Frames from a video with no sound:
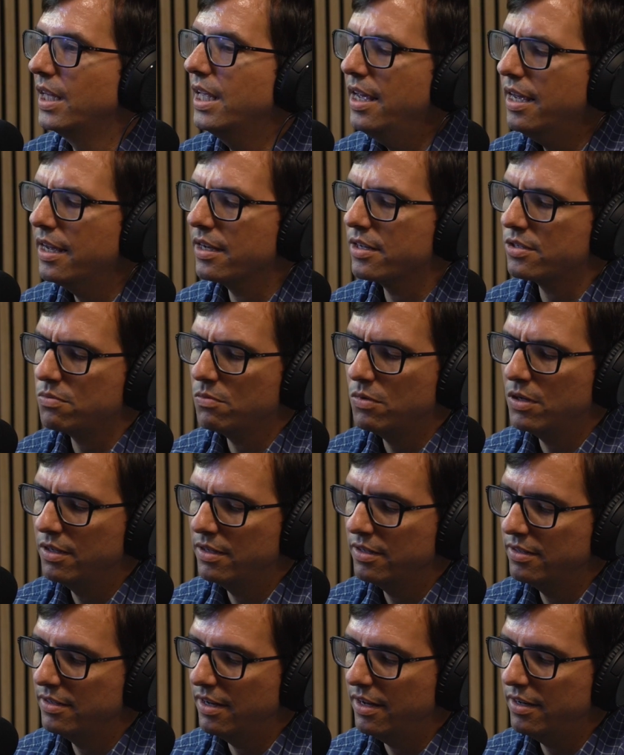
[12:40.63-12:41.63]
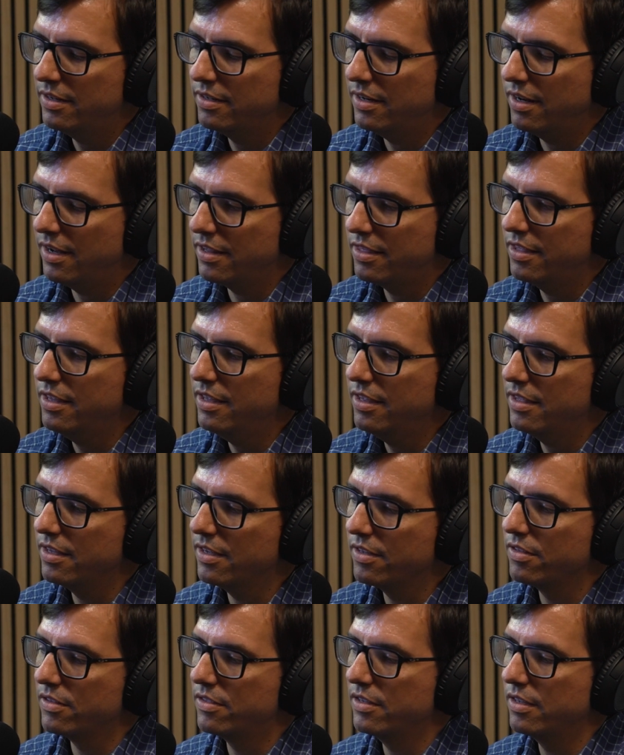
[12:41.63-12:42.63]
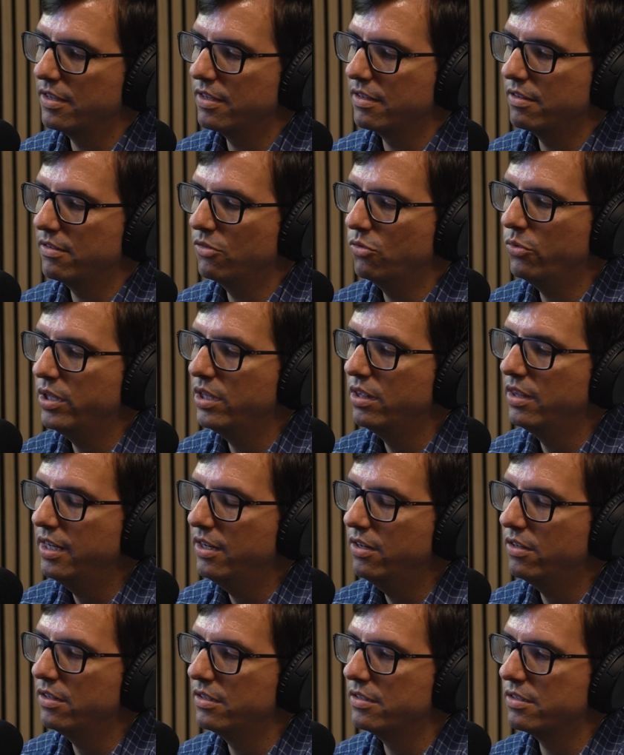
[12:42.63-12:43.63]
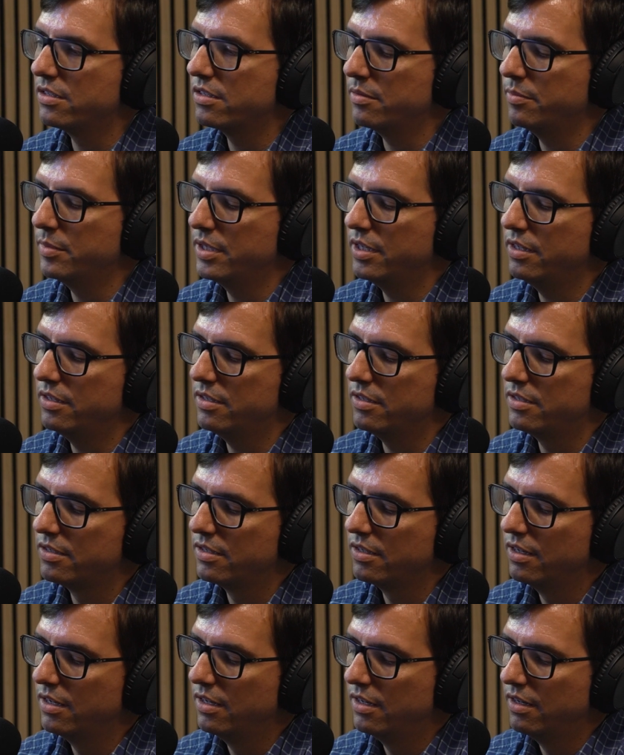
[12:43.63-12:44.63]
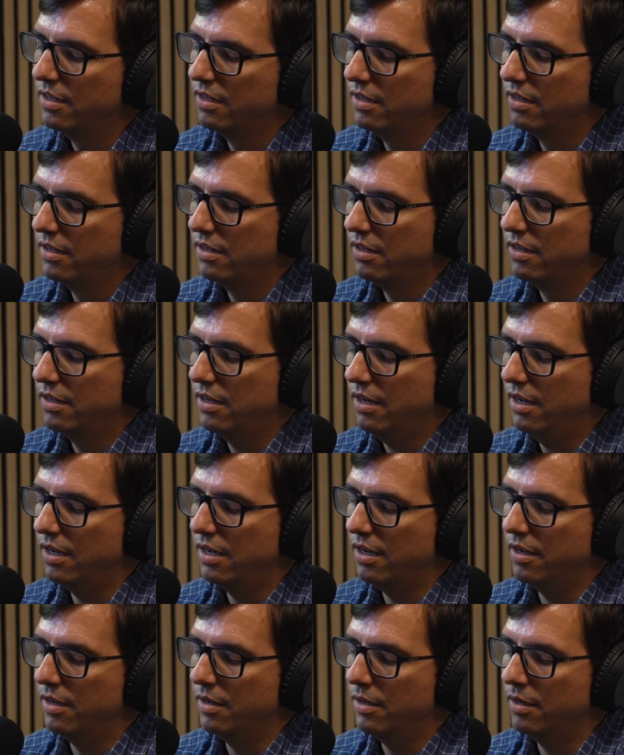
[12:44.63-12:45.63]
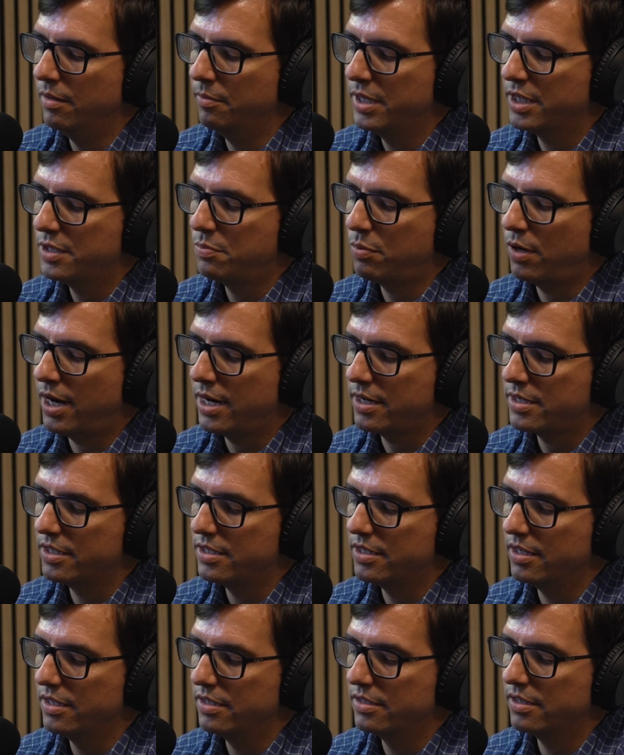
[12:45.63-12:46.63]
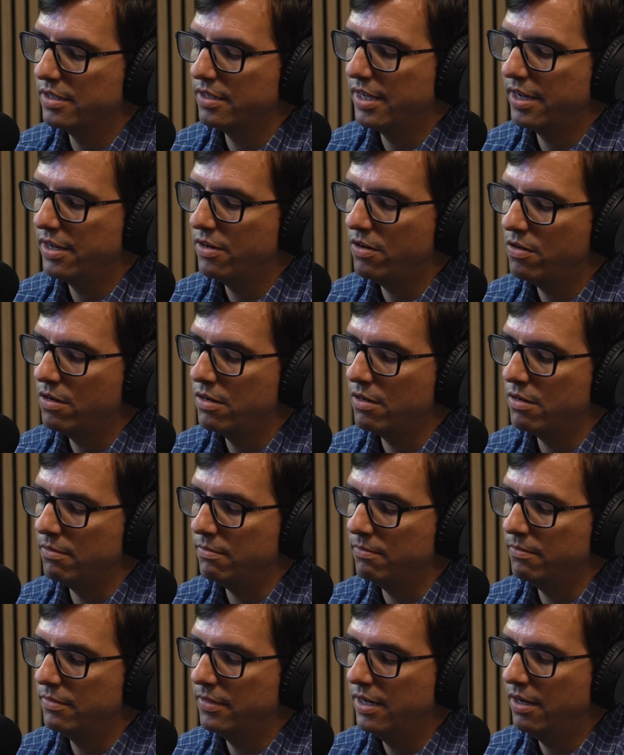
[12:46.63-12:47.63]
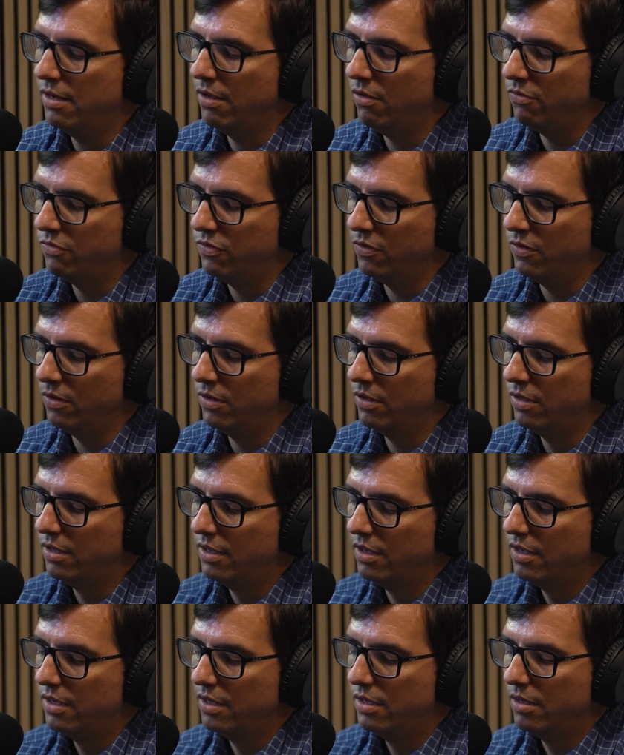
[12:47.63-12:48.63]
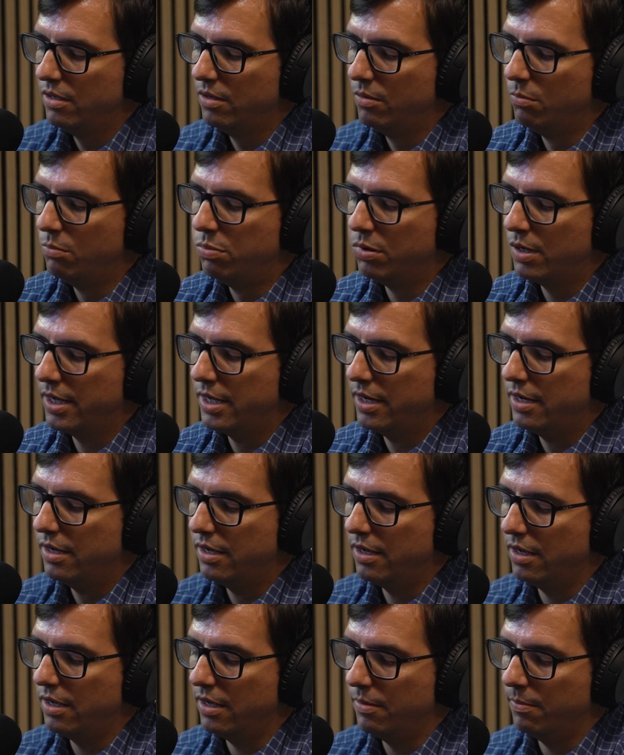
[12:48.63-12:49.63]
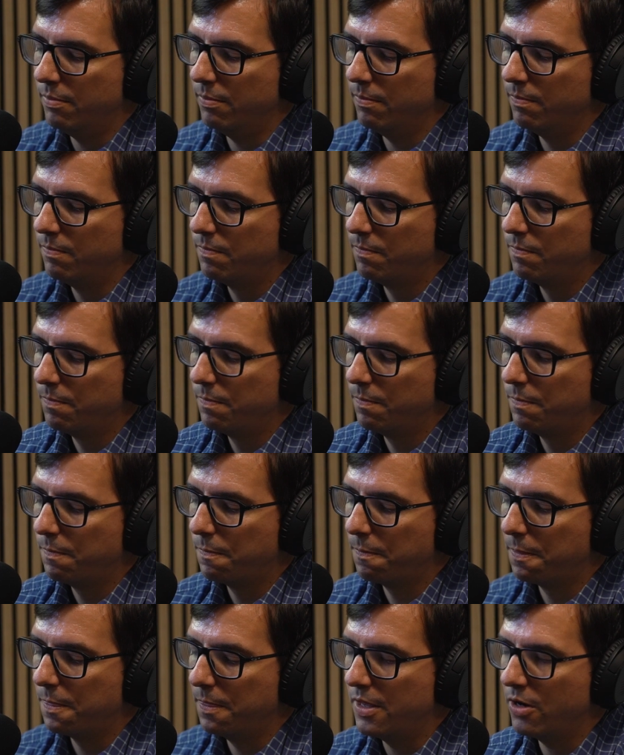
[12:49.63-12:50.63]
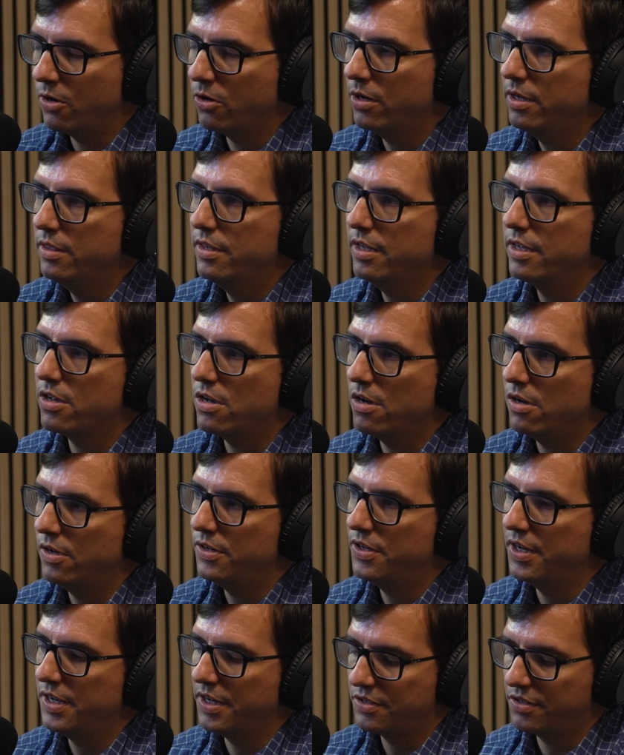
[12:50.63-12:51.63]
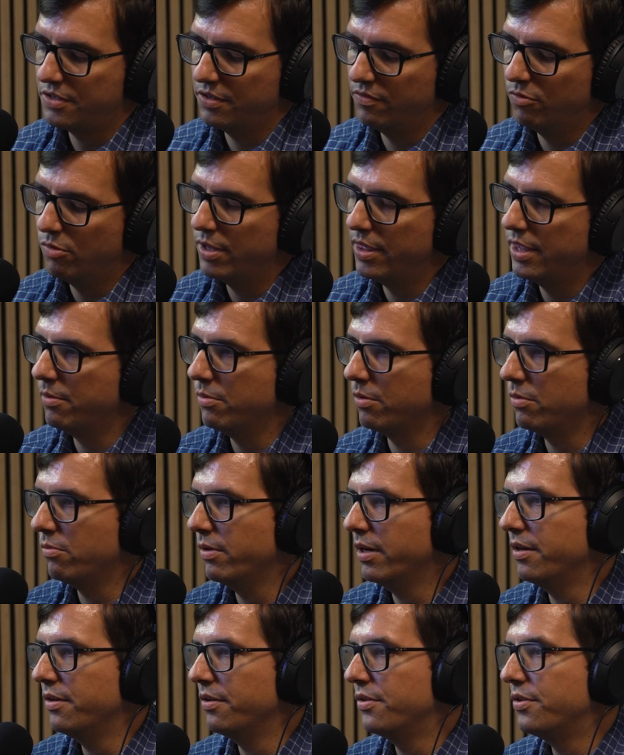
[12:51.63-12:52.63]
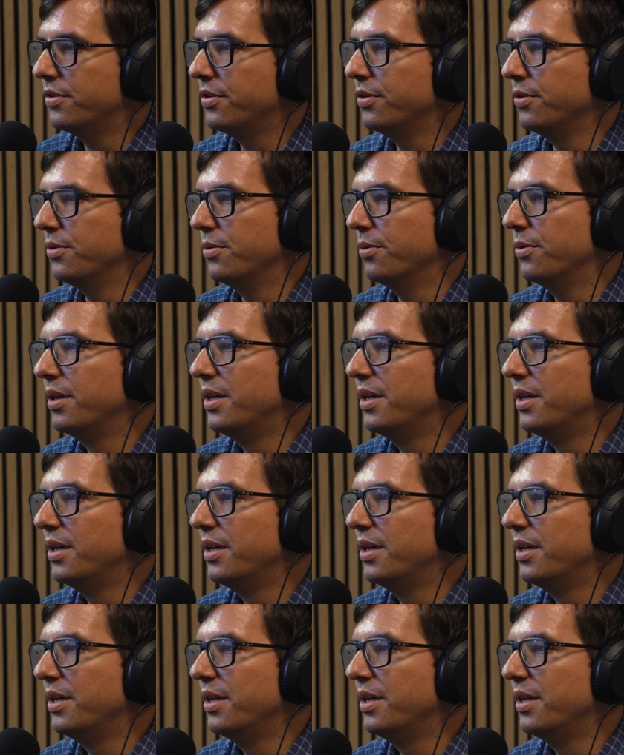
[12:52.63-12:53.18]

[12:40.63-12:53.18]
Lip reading: Yes, well, and I think the other thing, we lean on some of these best practices, and they are helpful, but they're in the context of when they were written too.